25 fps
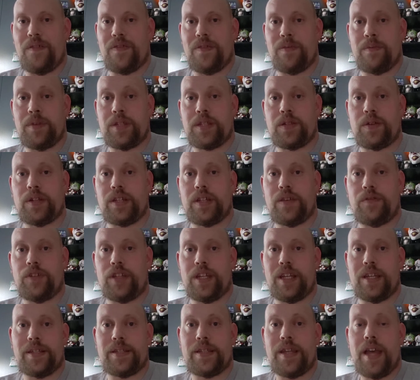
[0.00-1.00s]
mystery
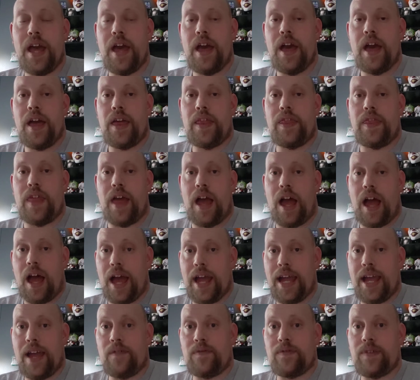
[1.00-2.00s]
DVDs that
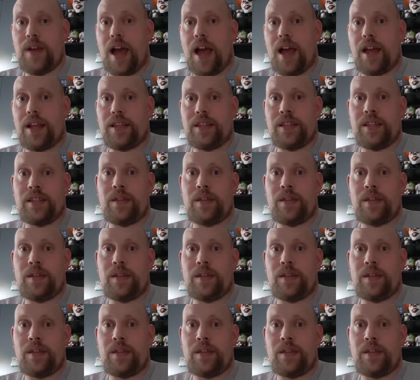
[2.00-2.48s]
I have gotten